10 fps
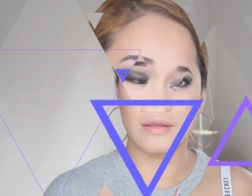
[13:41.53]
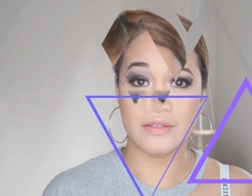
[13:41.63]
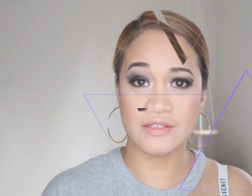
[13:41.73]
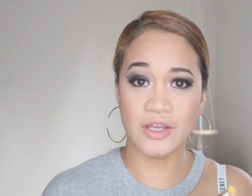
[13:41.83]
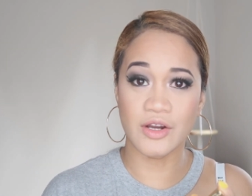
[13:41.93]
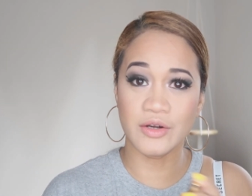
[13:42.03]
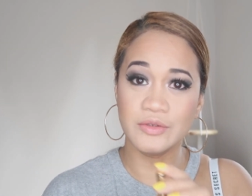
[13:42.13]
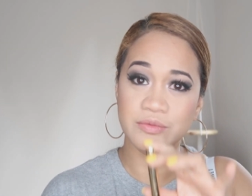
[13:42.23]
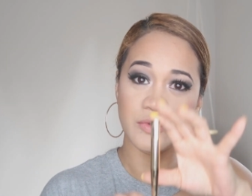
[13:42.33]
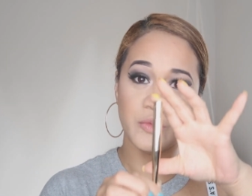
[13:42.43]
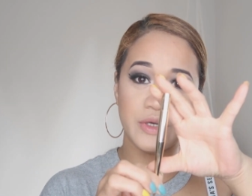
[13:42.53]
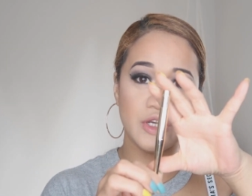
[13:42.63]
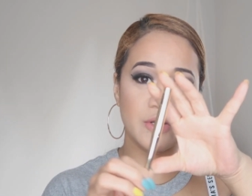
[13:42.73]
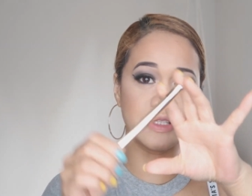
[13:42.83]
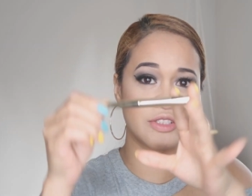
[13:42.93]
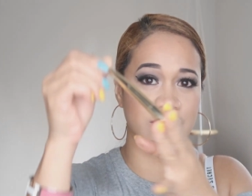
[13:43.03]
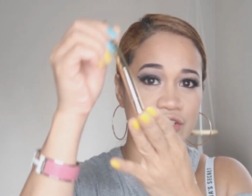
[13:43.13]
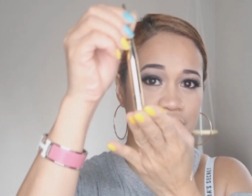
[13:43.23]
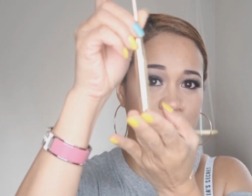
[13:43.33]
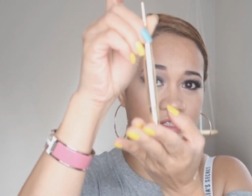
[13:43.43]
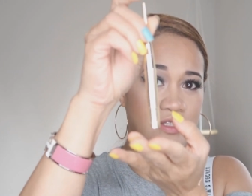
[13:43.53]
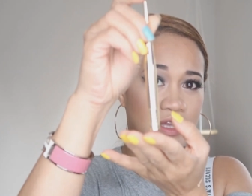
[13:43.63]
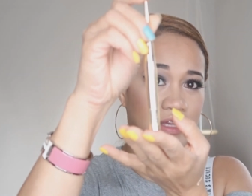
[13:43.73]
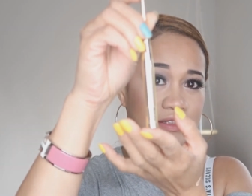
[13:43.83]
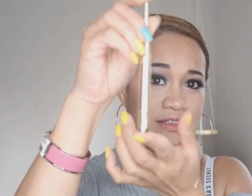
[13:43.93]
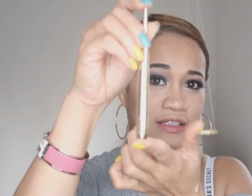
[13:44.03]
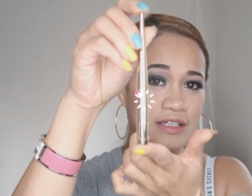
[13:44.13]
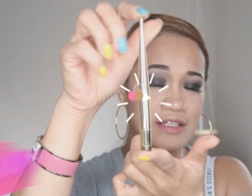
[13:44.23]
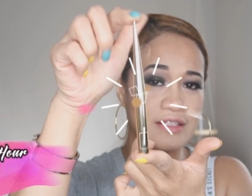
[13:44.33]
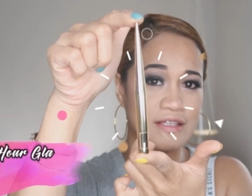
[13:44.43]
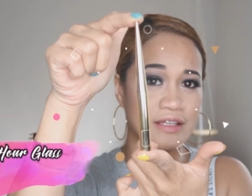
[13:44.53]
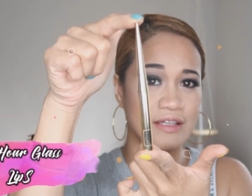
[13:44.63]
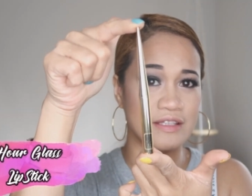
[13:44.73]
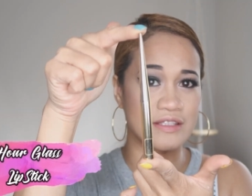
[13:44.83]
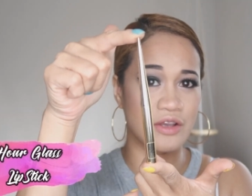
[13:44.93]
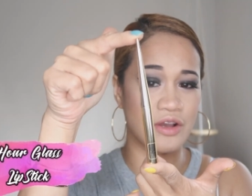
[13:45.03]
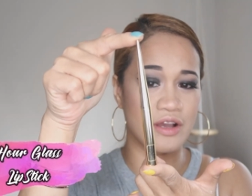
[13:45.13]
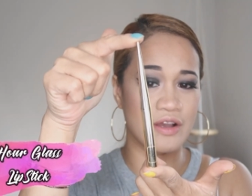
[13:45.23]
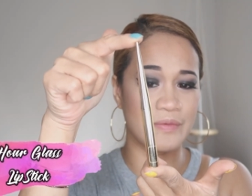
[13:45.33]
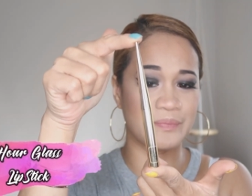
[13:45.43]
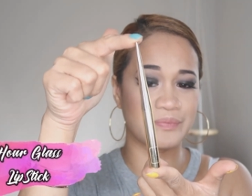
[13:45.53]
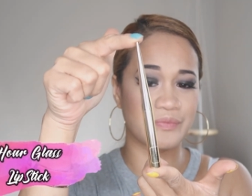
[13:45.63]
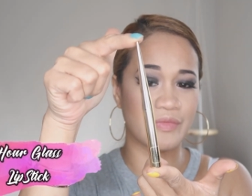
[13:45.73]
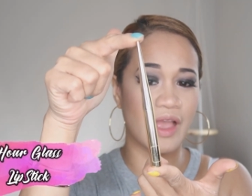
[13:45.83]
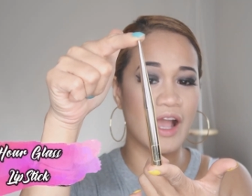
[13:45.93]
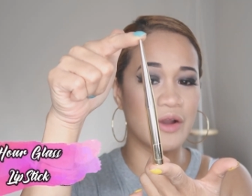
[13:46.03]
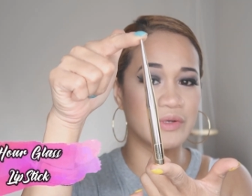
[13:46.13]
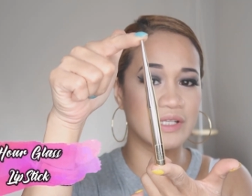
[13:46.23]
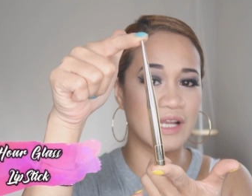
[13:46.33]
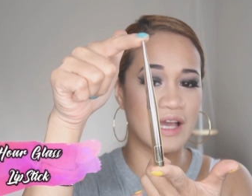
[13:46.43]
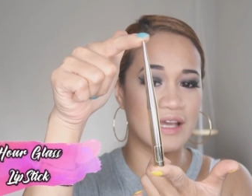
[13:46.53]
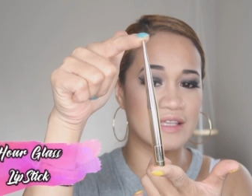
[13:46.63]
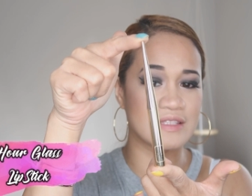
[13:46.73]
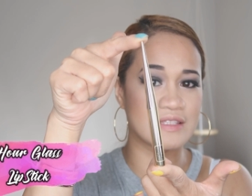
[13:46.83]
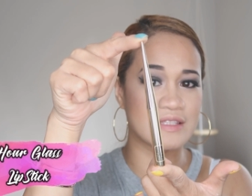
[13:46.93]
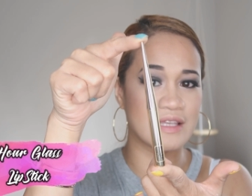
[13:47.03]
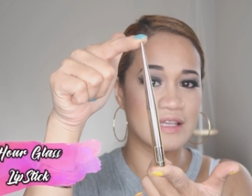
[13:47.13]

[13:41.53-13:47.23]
So we're going to use this is um hourglass